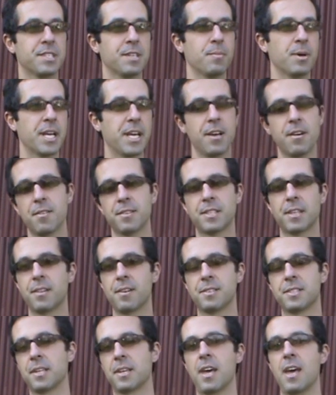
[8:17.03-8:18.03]
hears that
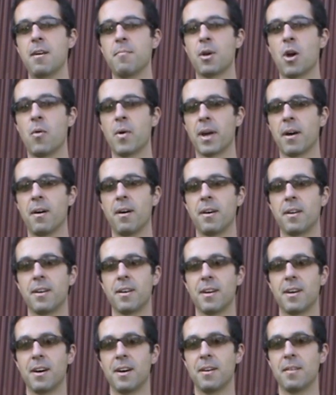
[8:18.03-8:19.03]
there's a game going on
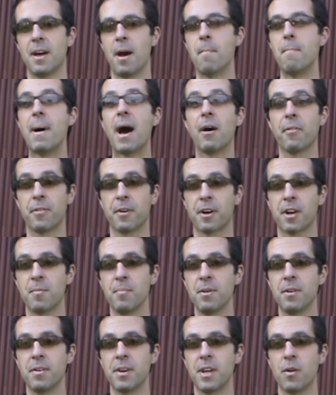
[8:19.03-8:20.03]
about their
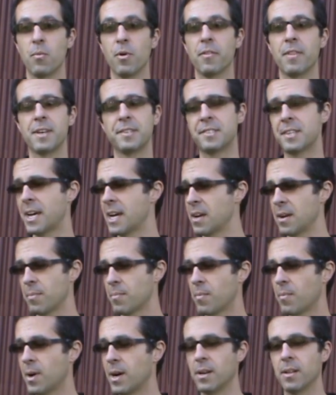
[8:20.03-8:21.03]
community, will they say,
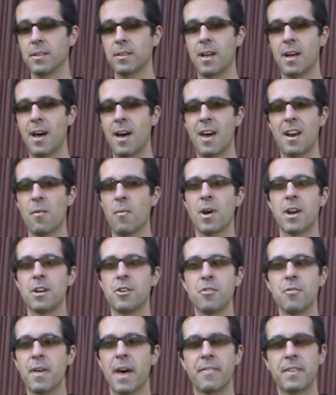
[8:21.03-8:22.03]
well, I don't want to
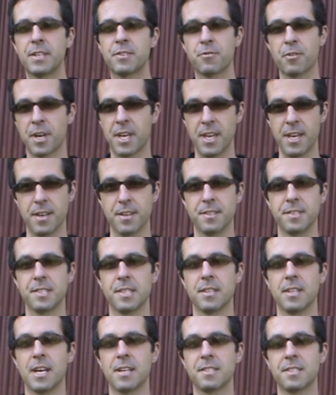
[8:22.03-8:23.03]
do that, that's for kids,
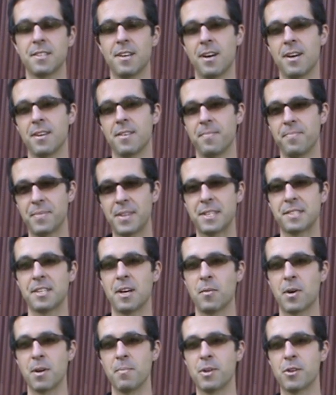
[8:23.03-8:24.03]
and that's not
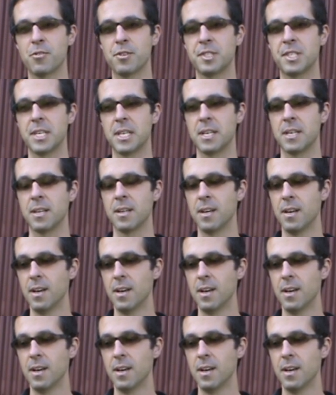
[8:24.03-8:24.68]
what I'm interested in,